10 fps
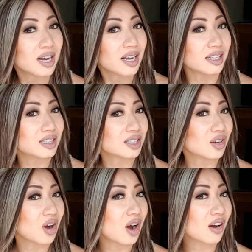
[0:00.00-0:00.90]
It's
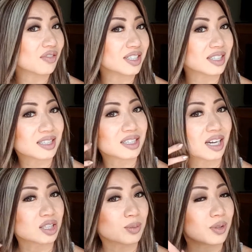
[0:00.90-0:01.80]
soft, it's
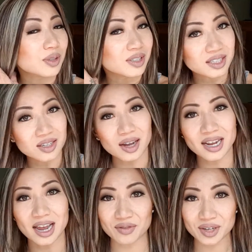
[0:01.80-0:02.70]
touchable, it's not
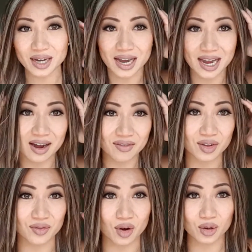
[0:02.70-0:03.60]
heavy. I have the
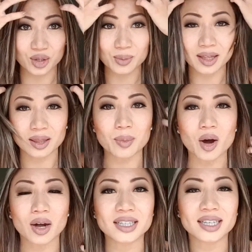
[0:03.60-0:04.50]
volume and the
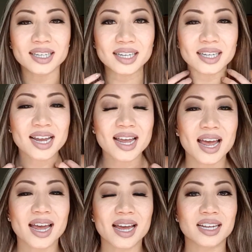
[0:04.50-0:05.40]
body in it,
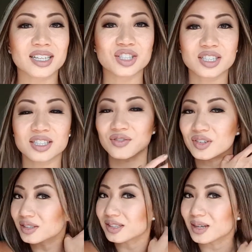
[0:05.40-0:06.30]
and it just
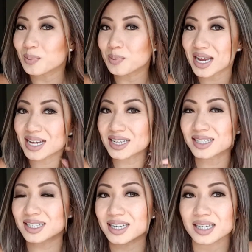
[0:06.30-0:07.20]
feels
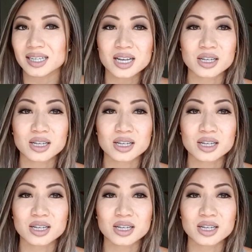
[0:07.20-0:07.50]
amazing.